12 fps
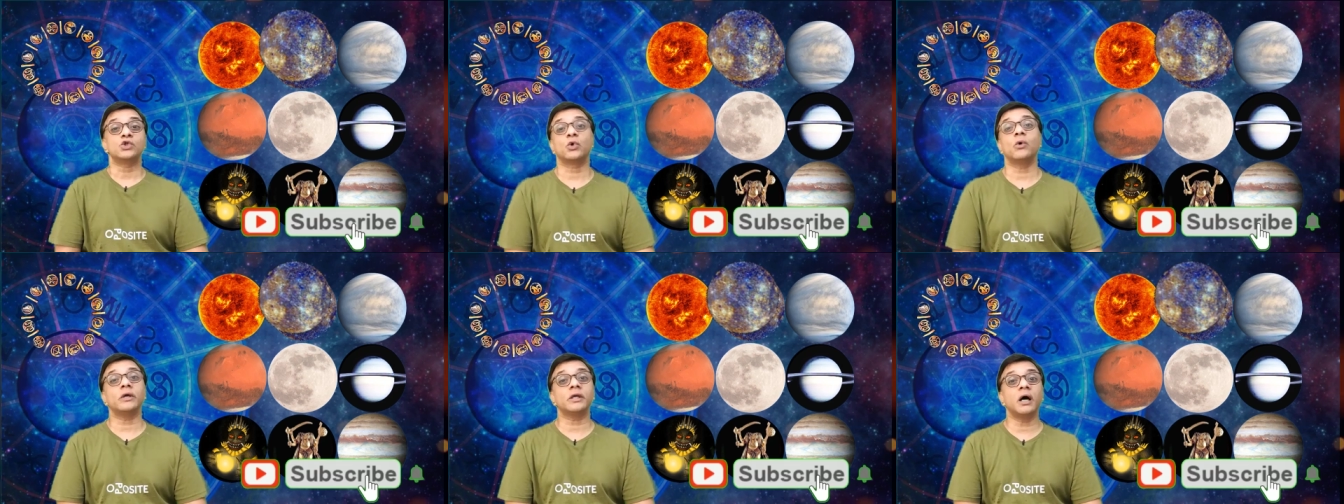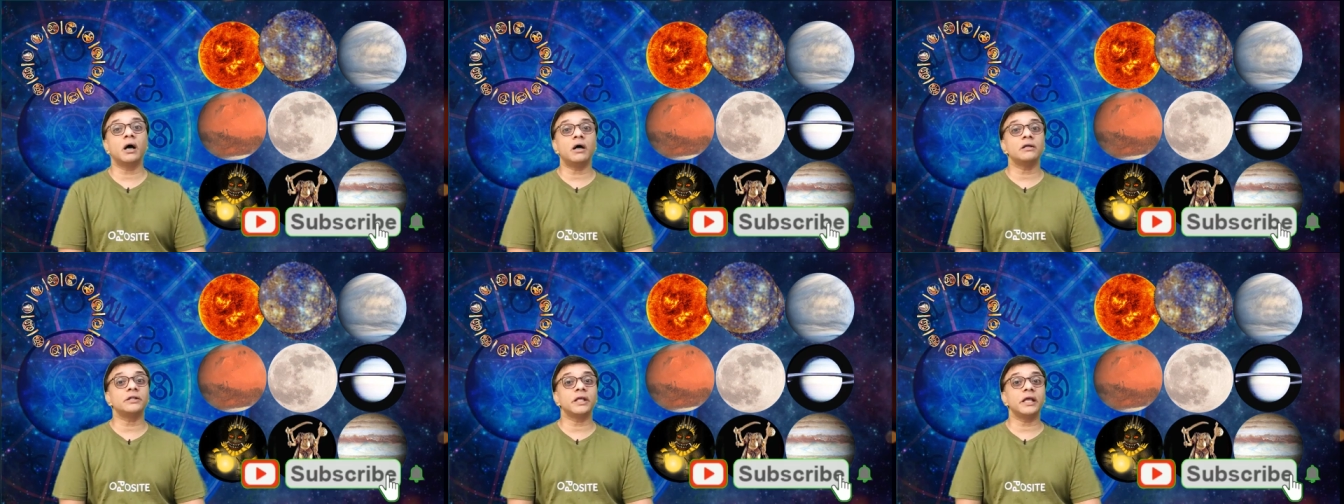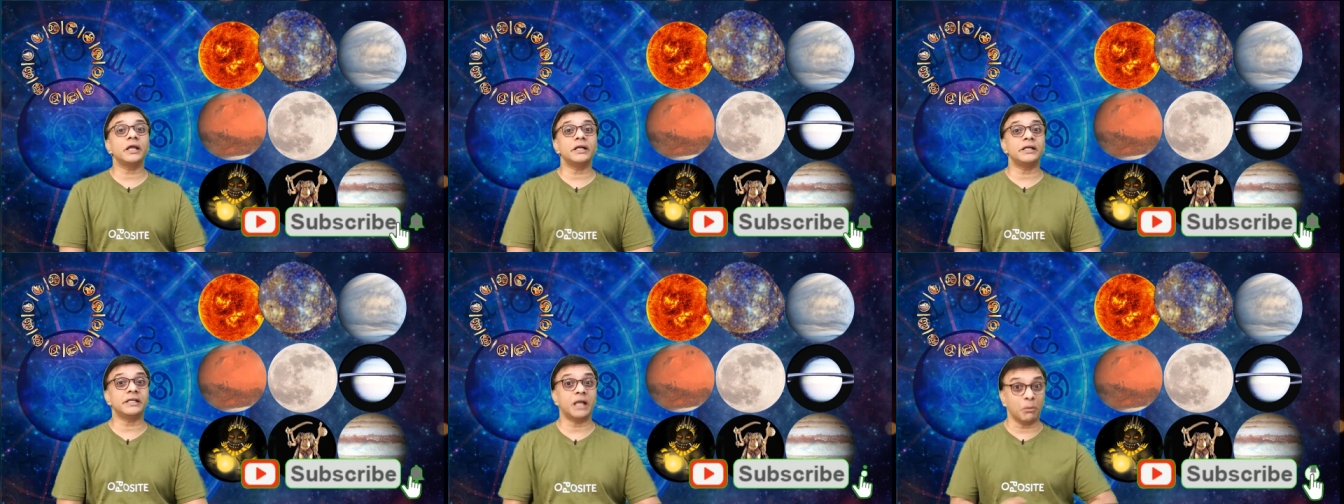so here the
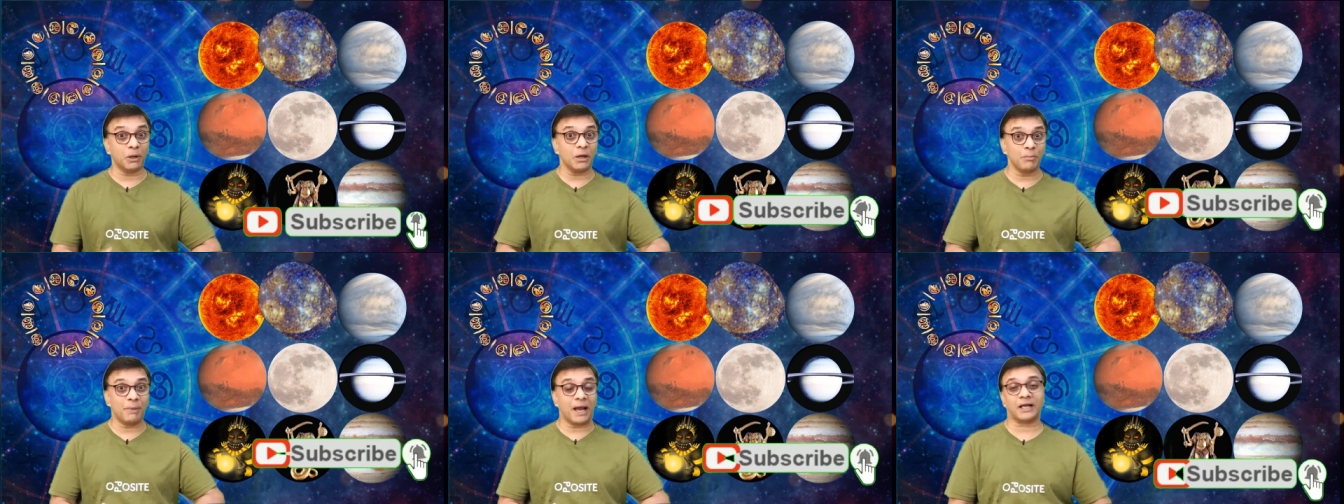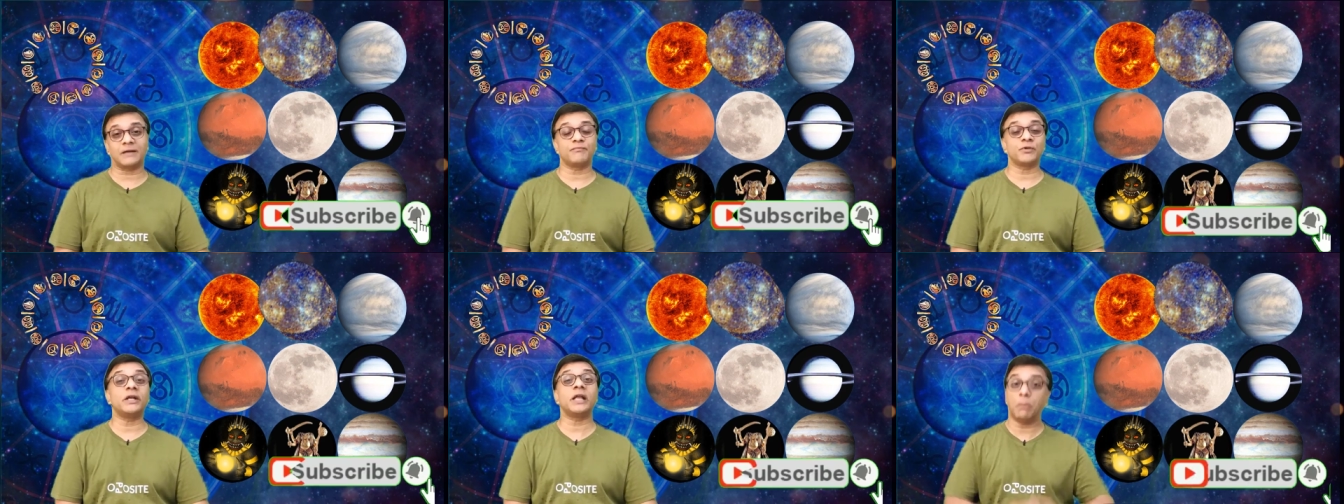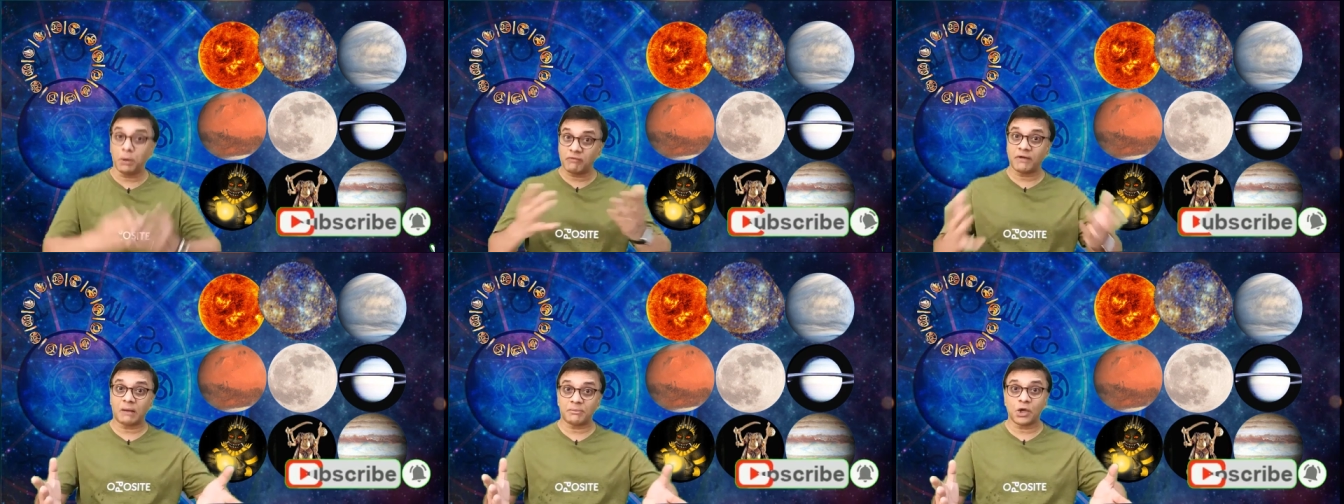double impact the double
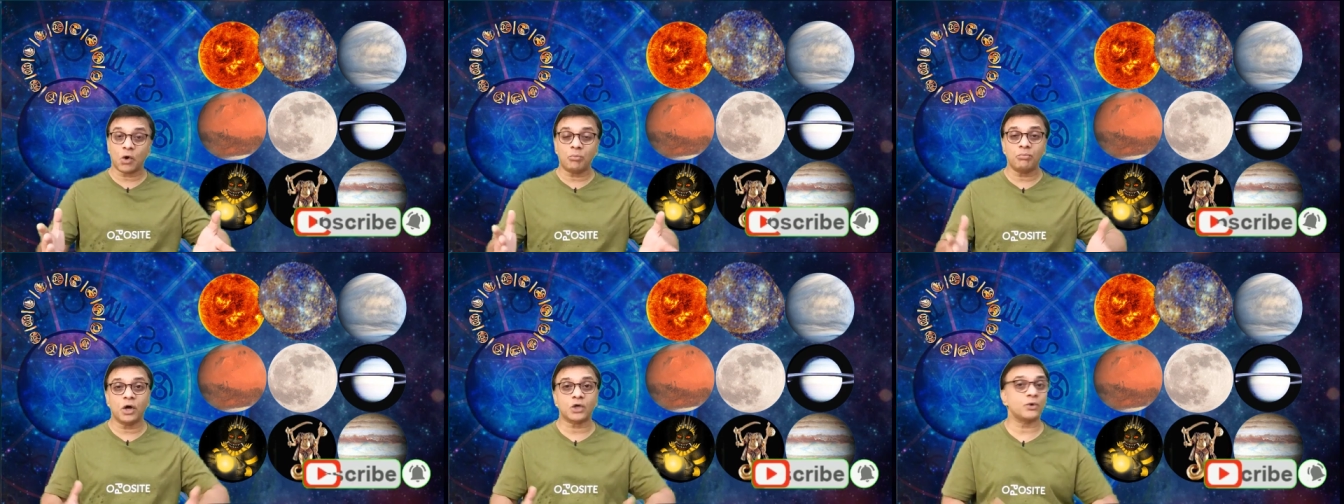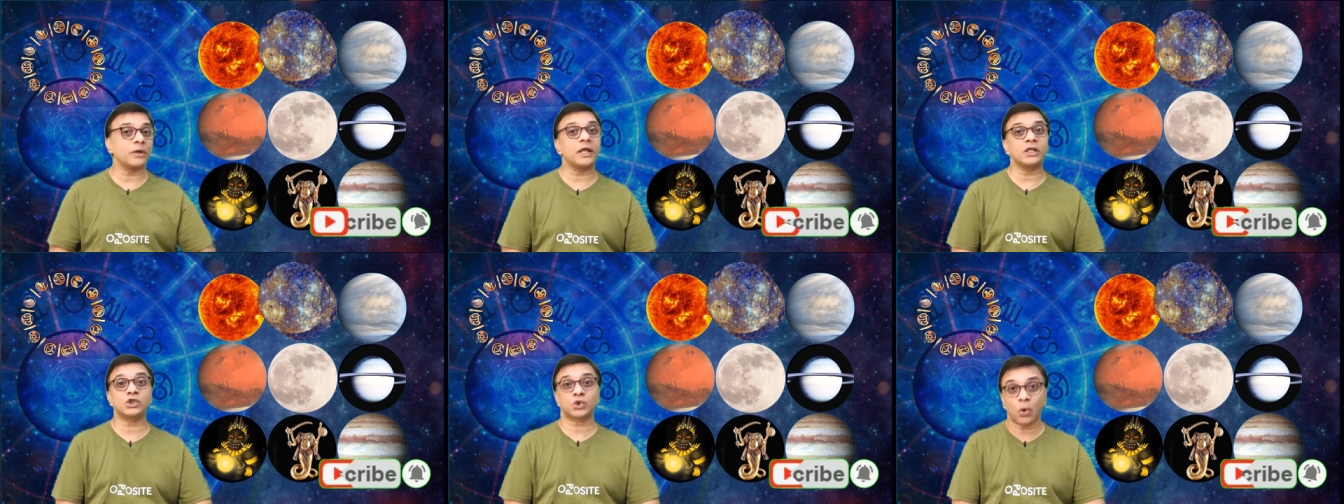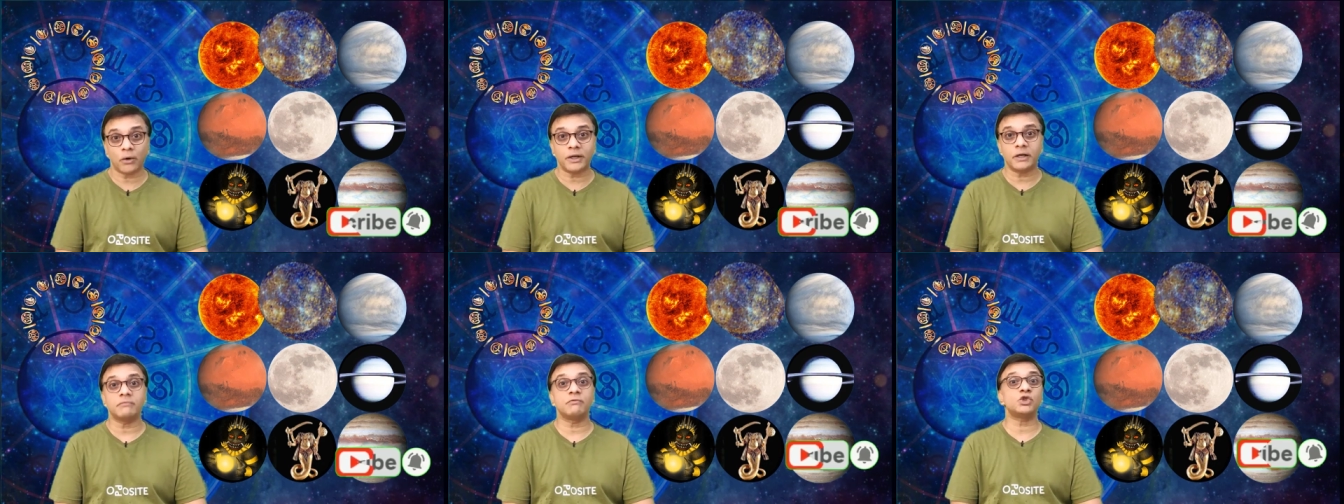whammy of mercury is thrown
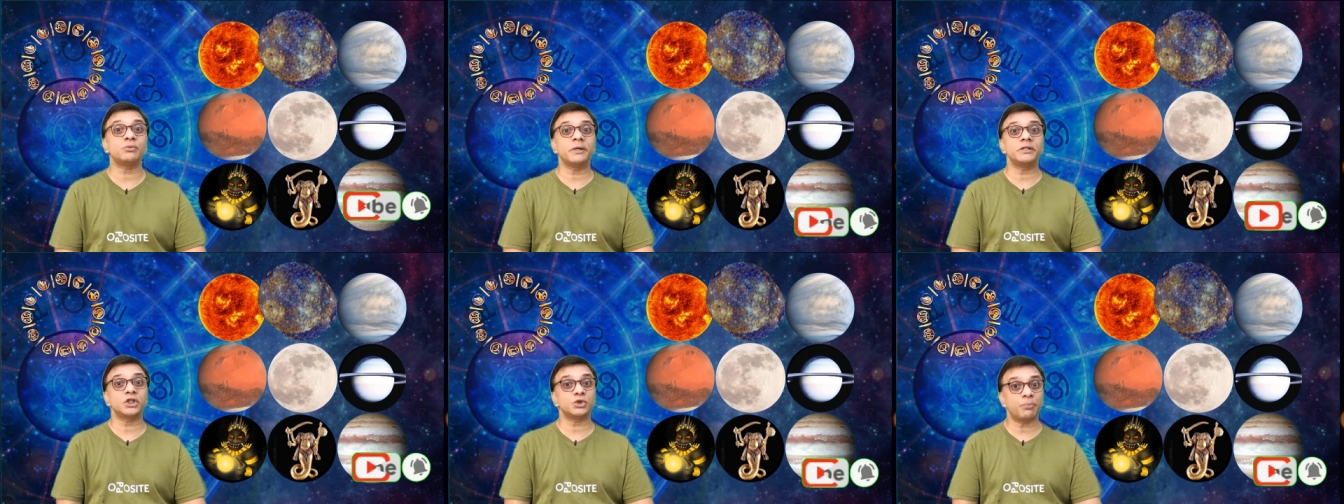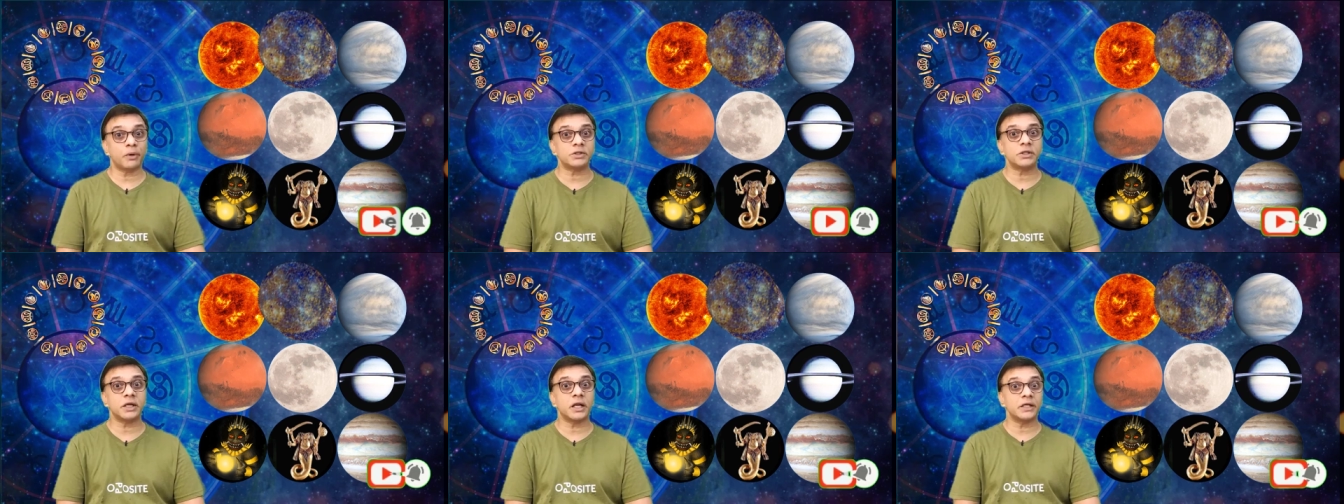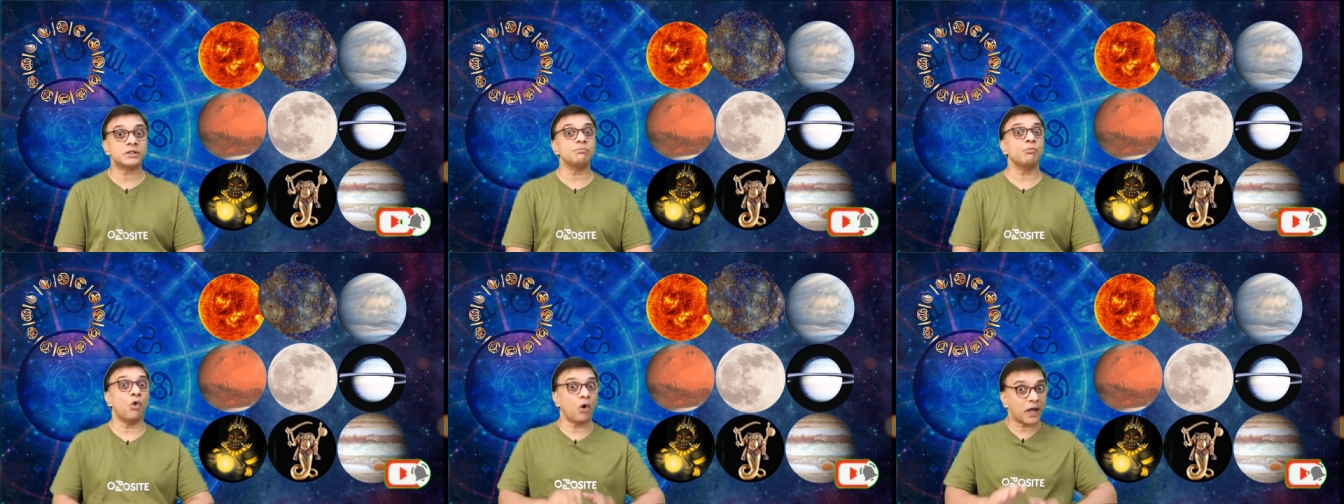in which means this person is
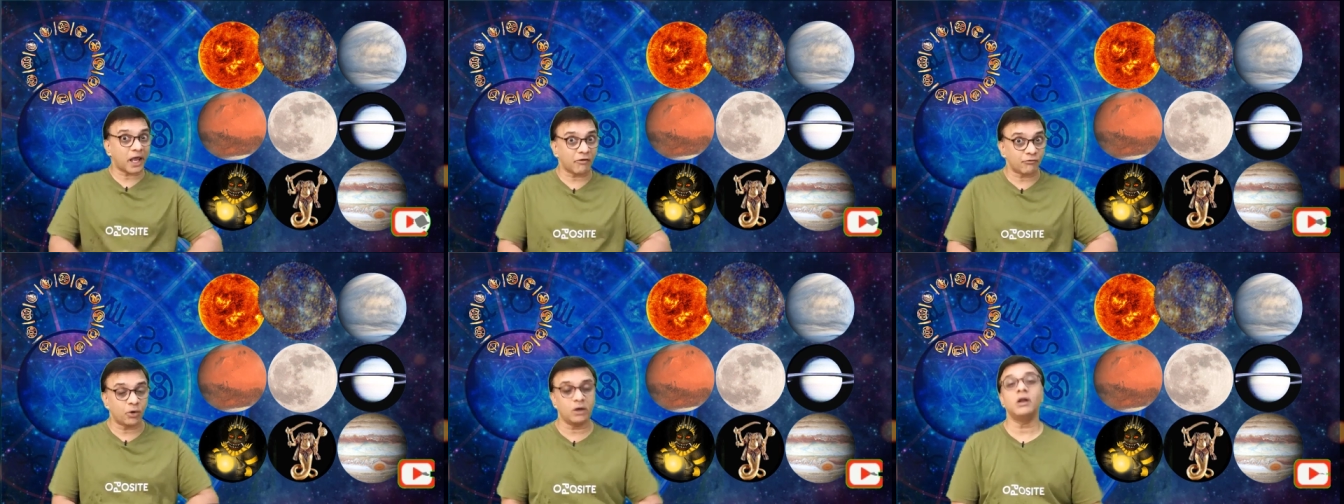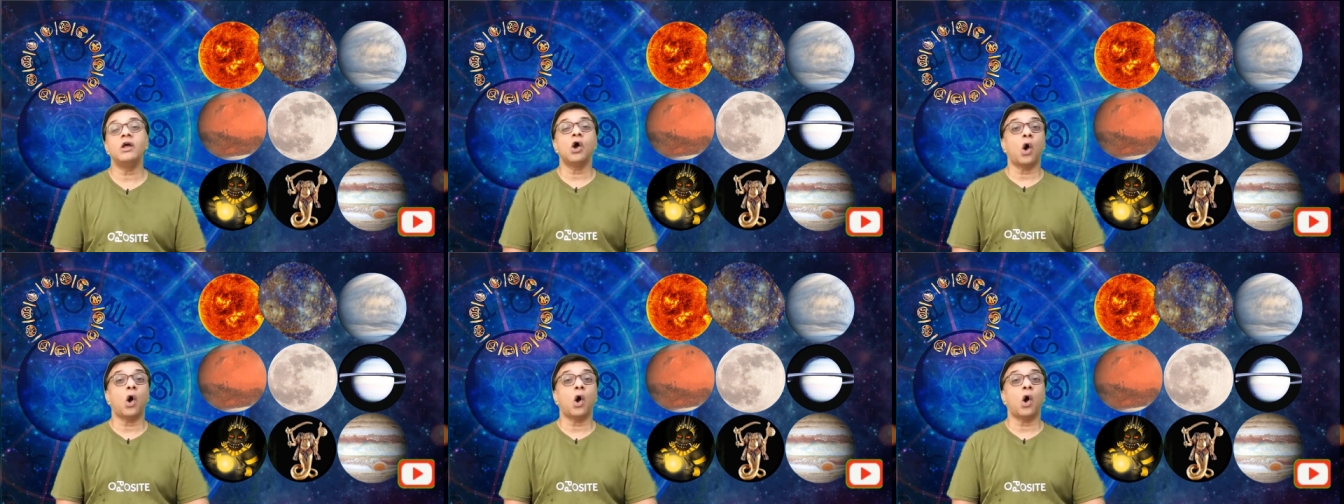more careful